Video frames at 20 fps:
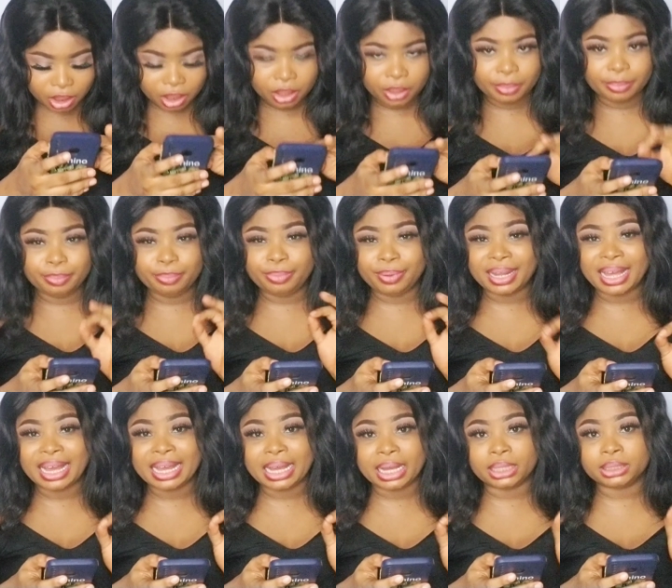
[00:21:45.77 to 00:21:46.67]
a
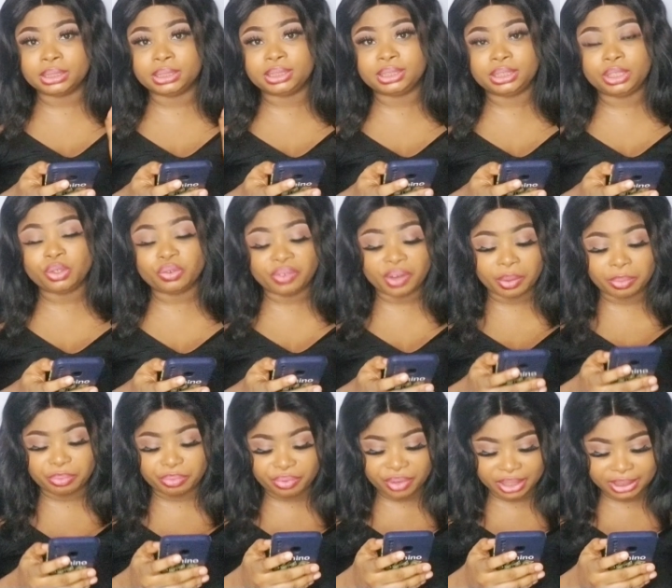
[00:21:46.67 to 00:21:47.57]
black and silver
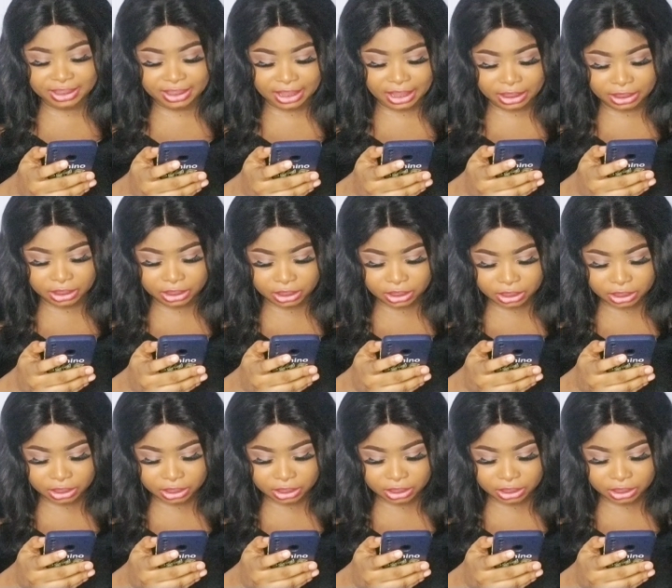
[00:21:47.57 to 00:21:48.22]
bracelets.